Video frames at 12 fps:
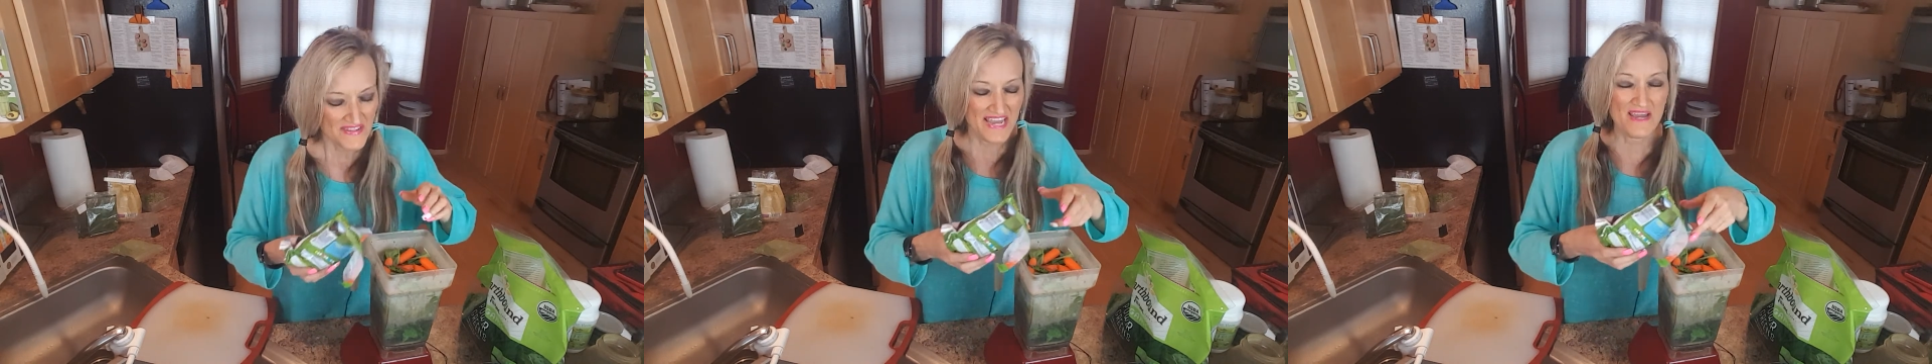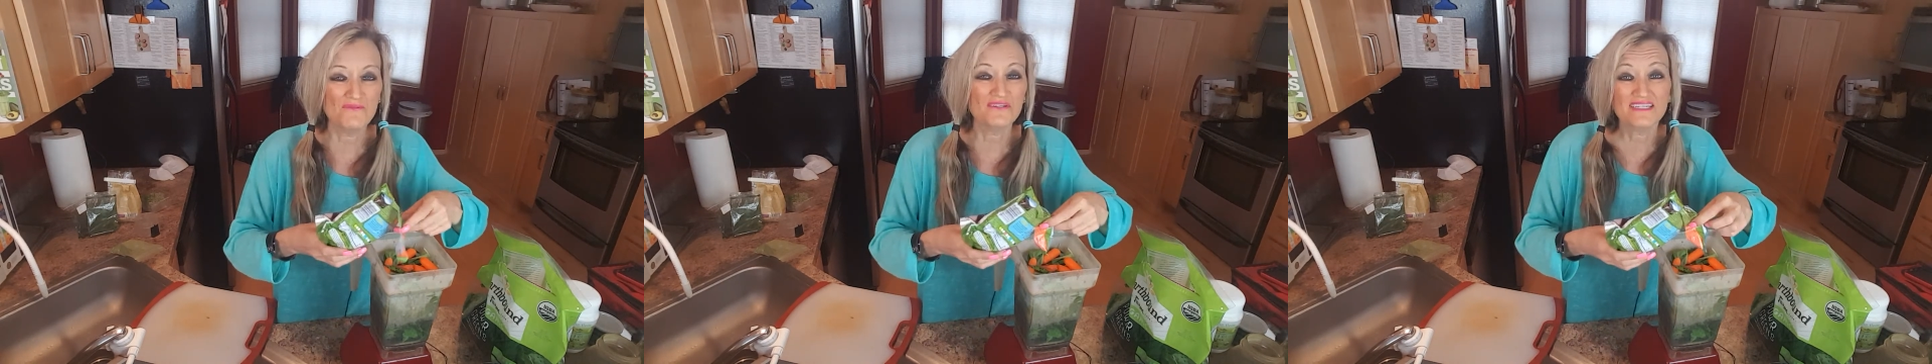
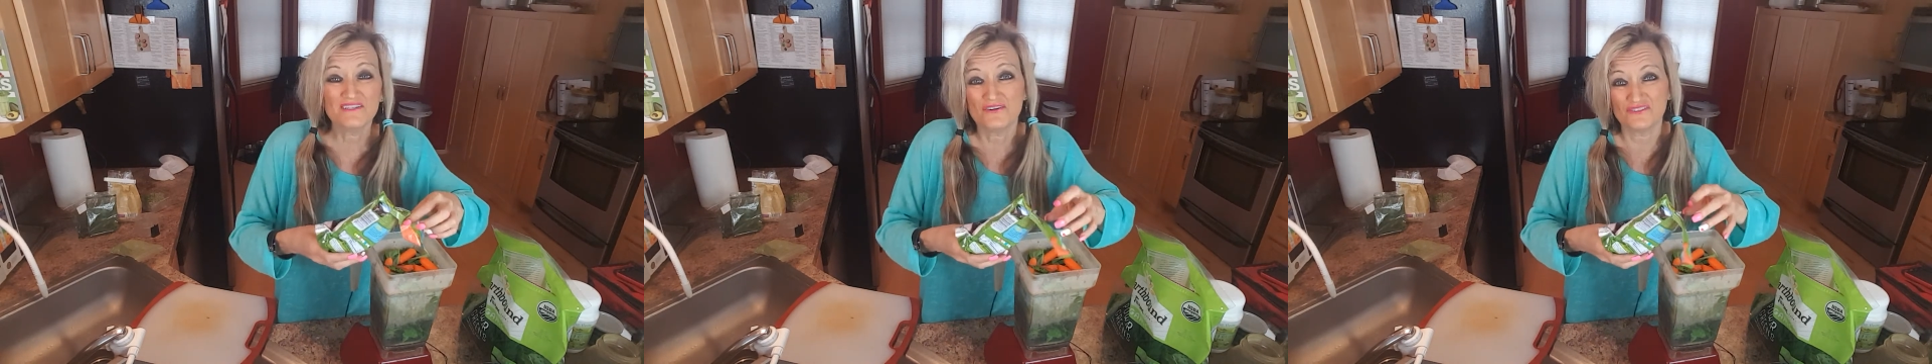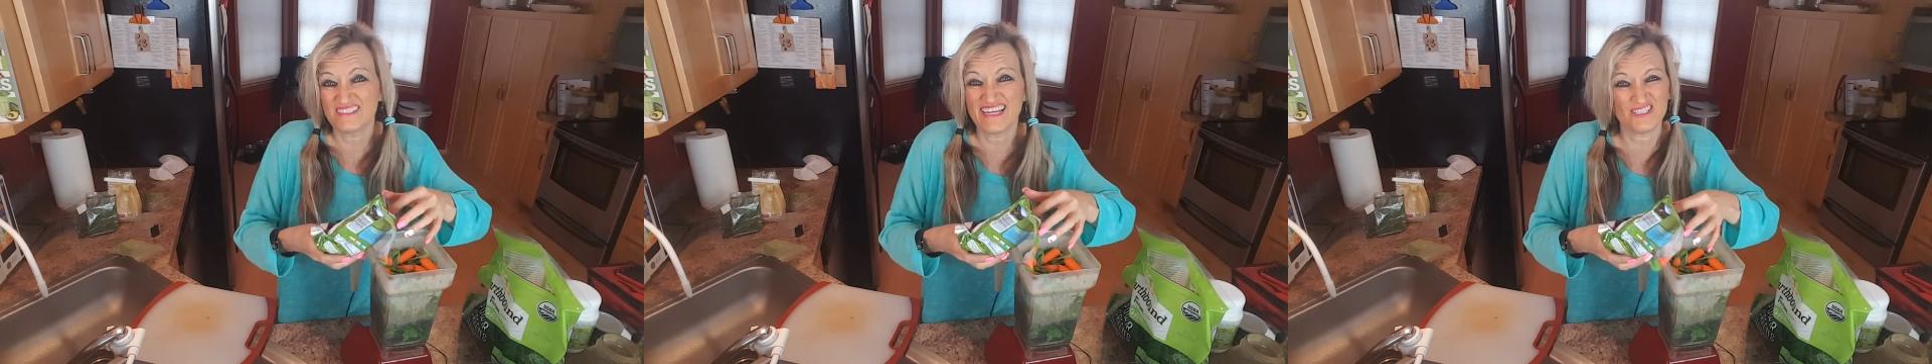
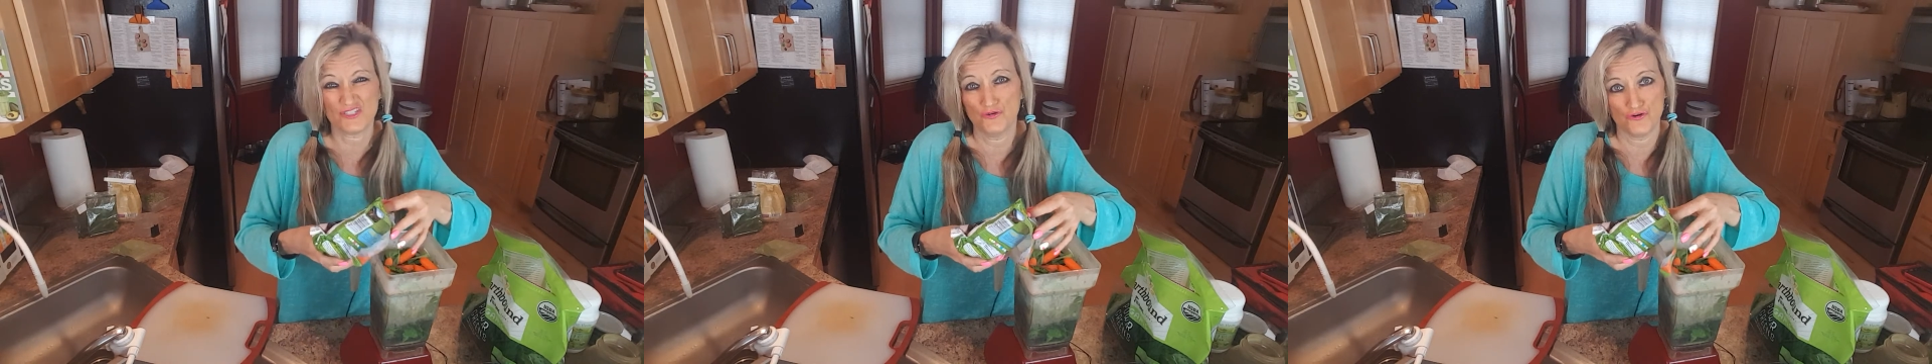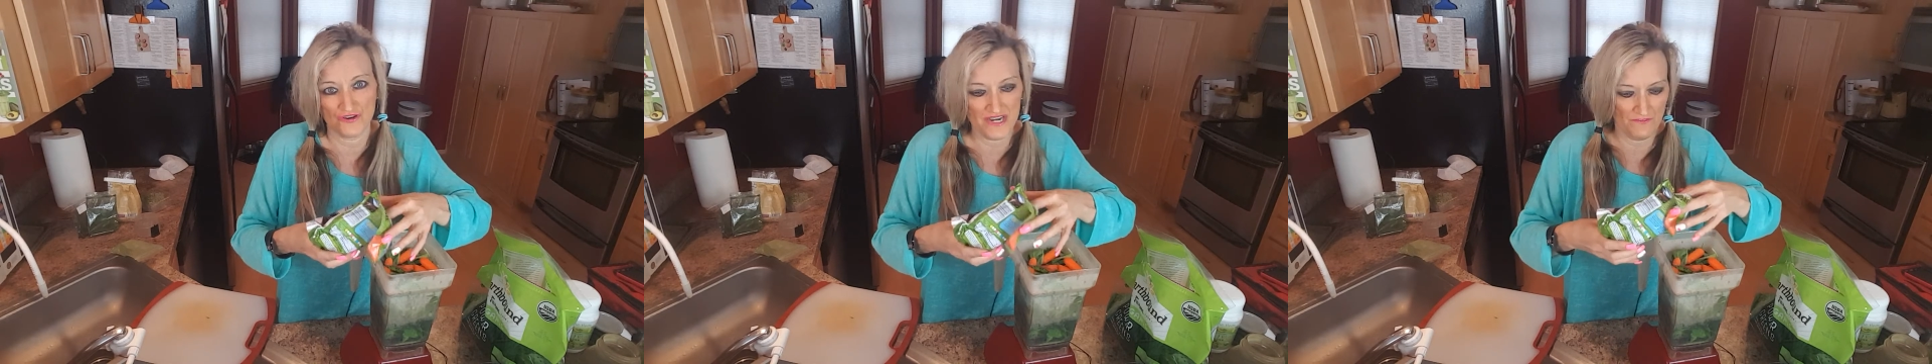It tastes too
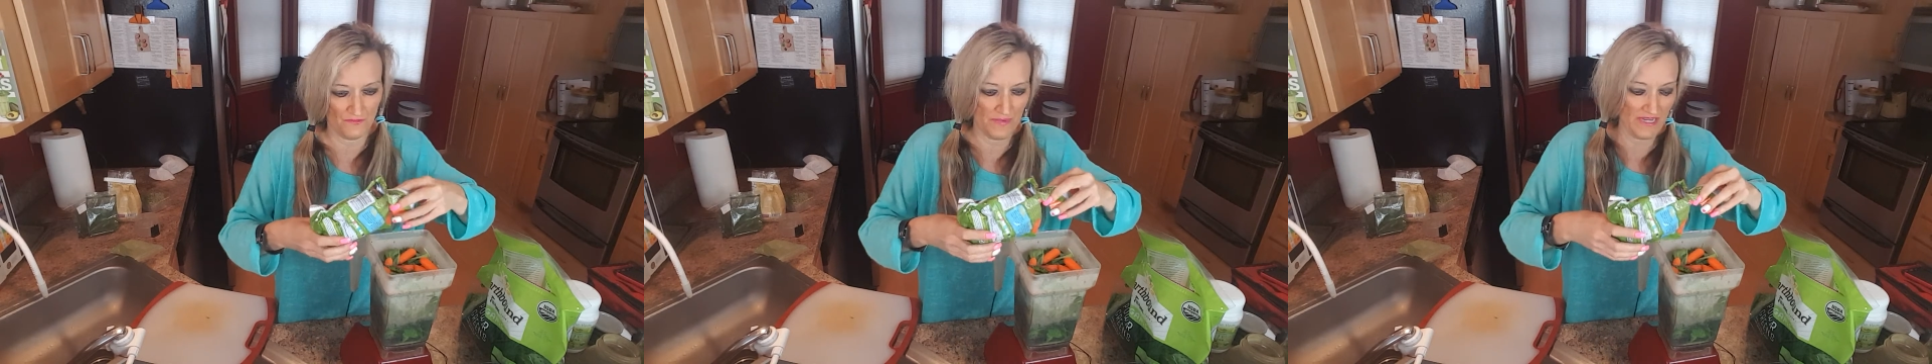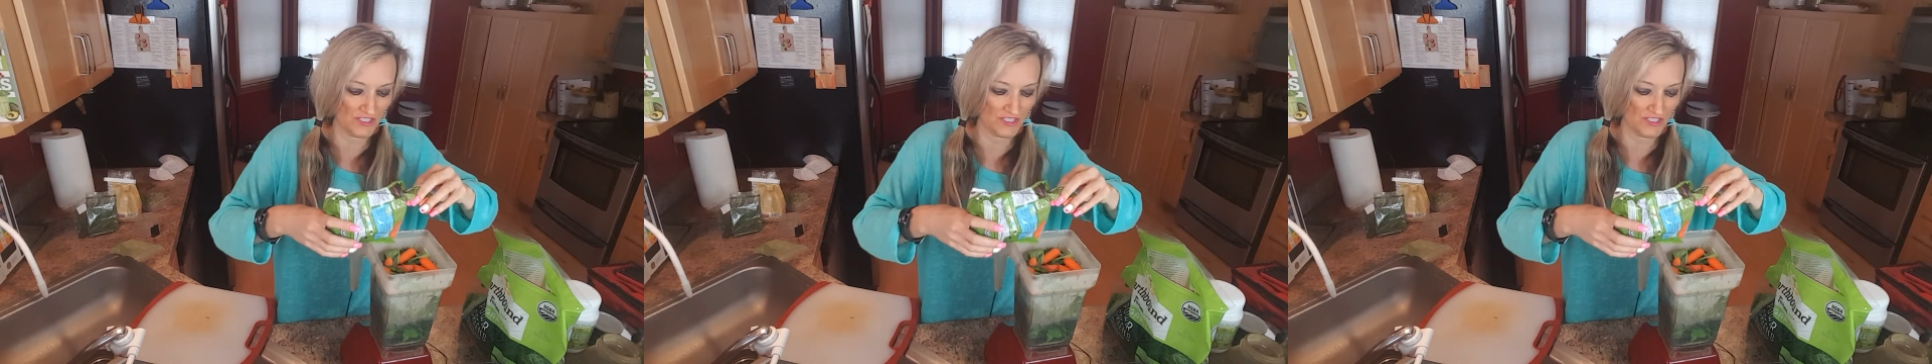green for me.